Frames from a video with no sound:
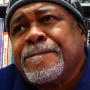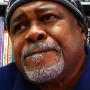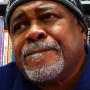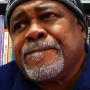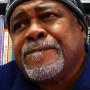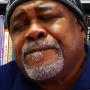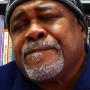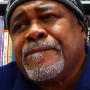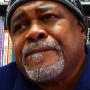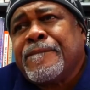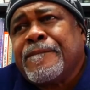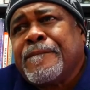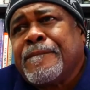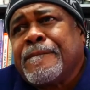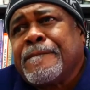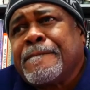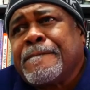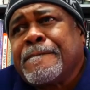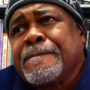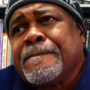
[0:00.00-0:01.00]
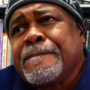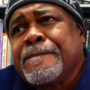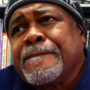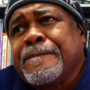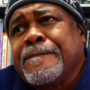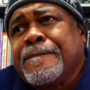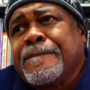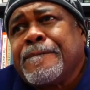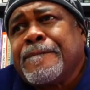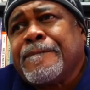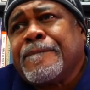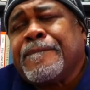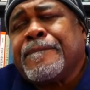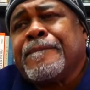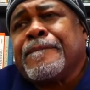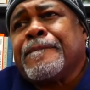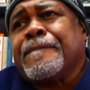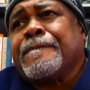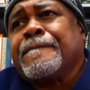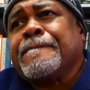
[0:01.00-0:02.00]
when Lee started painting
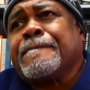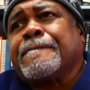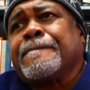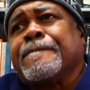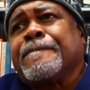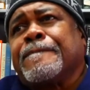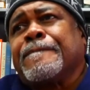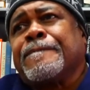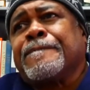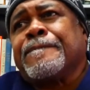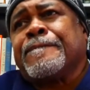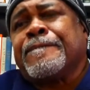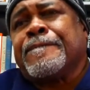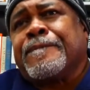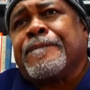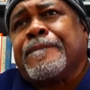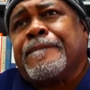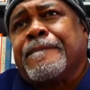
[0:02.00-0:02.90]
canvases